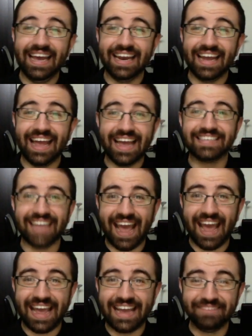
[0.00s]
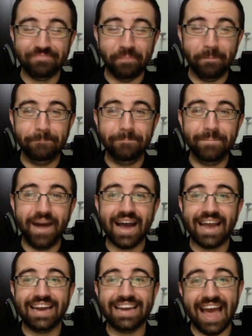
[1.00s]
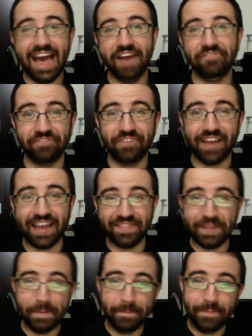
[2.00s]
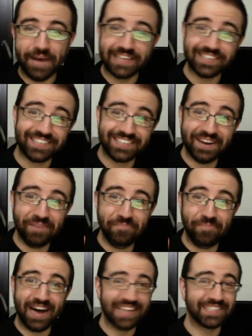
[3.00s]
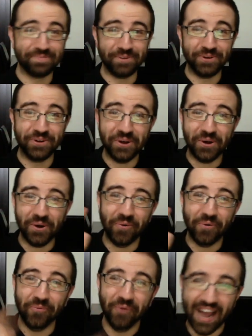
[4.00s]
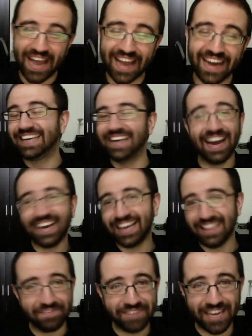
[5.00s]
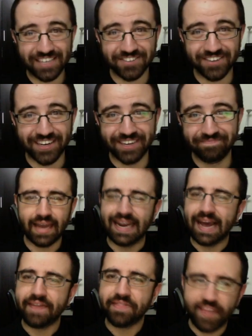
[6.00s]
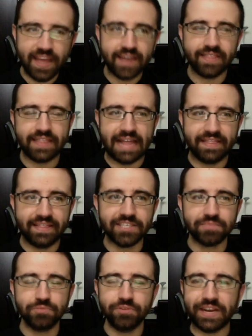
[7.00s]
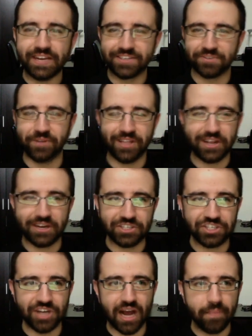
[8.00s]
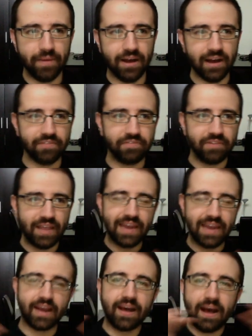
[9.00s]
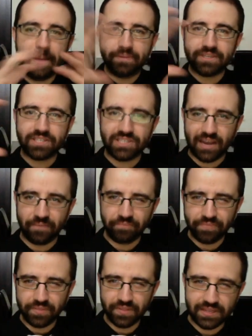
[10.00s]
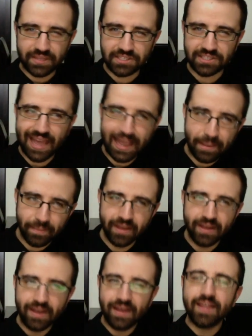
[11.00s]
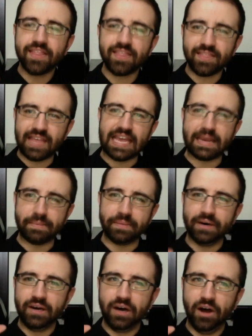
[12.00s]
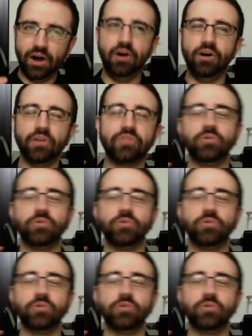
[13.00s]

It is a mind F in the best possible way. God, I love yesterday. And I think that this movie does a really good job of encompassing the same theme all